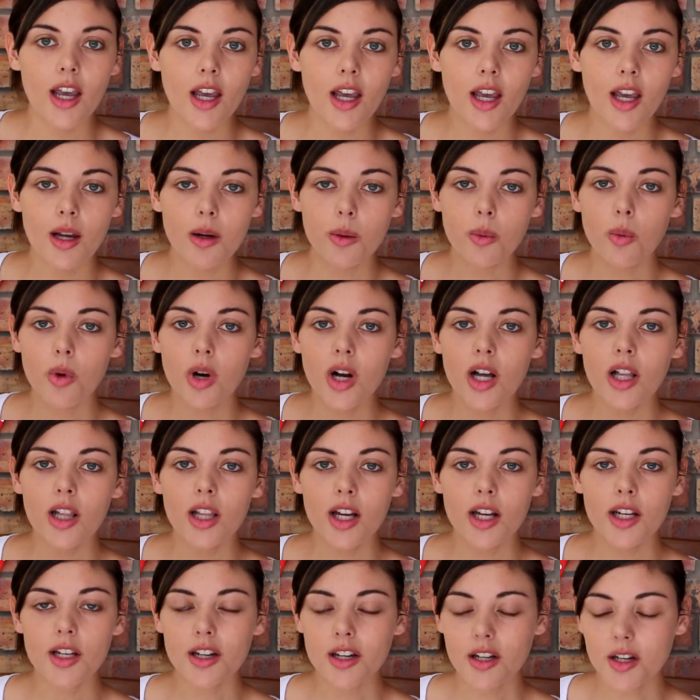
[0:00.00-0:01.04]
And while
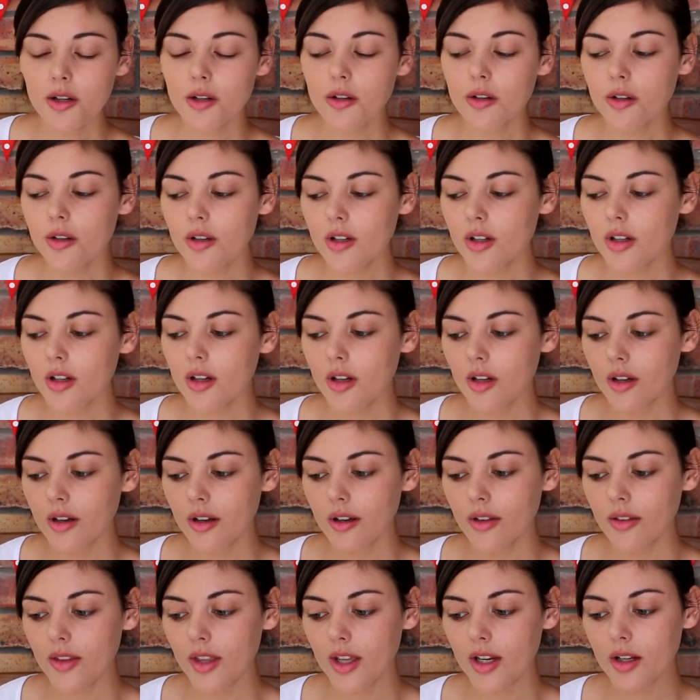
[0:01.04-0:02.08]
I knew
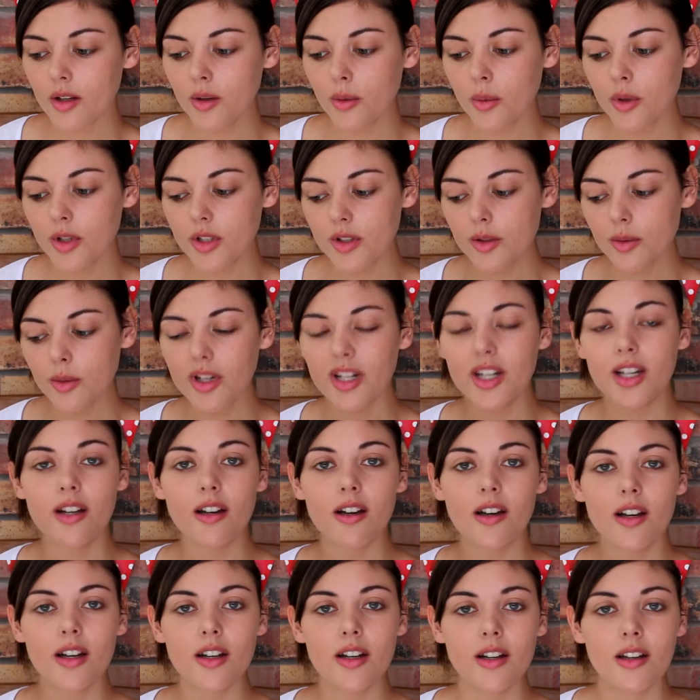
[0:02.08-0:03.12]
that it was
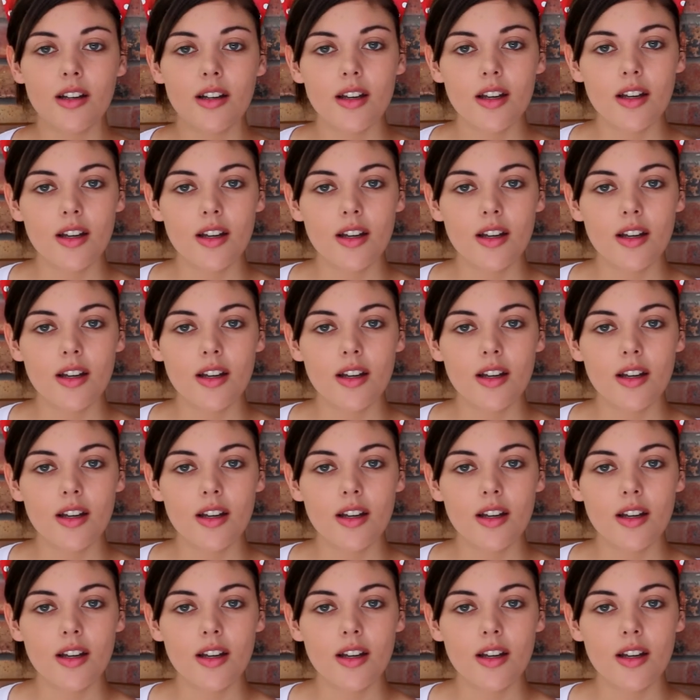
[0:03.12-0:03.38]
twenty-nine